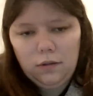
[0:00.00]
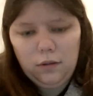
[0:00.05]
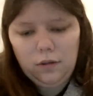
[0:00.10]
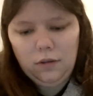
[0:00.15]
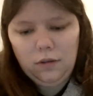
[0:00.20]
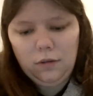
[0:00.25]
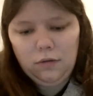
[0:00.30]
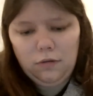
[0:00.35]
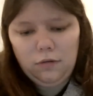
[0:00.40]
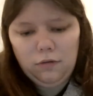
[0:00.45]

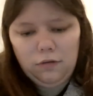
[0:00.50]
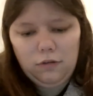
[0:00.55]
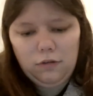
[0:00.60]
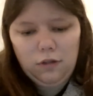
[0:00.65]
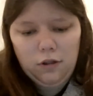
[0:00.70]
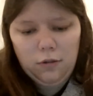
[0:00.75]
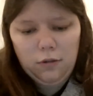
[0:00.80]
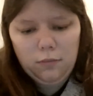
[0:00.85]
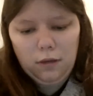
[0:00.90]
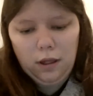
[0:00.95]
use
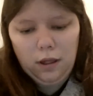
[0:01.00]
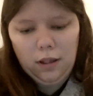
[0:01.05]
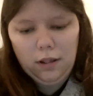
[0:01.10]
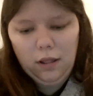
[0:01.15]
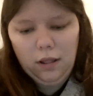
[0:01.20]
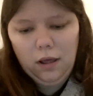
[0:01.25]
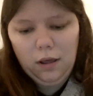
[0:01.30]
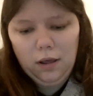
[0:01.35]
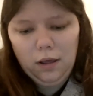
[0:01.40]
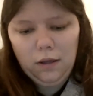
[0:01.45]
in my
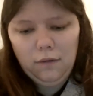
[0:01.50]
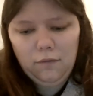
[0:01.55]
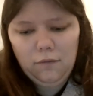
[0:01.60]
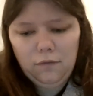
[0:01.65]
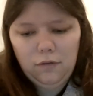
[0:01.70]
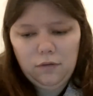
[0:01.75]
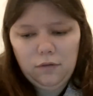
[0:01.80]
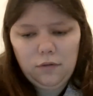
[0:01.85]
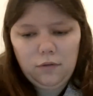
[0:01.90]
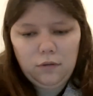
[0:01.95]

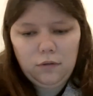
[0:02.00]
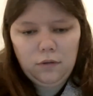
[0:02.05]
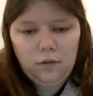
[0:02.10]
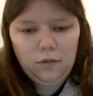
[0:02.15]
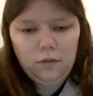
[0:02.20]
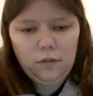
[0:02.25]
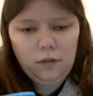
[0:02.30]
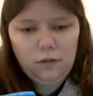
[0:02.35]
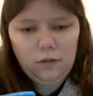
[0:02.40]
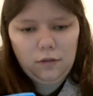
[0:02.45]
lives.
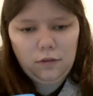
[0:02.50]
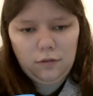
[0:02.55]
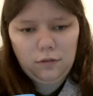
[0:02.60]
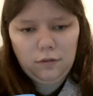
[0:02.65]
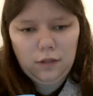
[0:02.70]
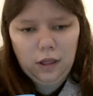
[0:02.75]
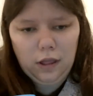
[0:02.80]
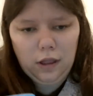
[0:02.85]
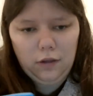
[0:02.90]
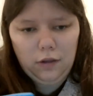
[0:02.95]
This is
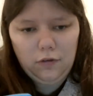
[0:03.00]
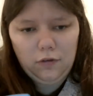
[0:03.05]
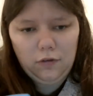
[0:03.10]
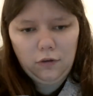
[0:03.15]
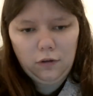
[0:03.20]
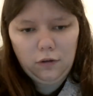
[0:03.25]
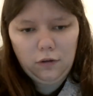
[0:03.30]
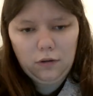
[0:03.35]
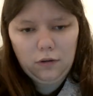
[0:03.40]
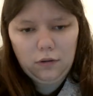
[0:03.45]
the H hook.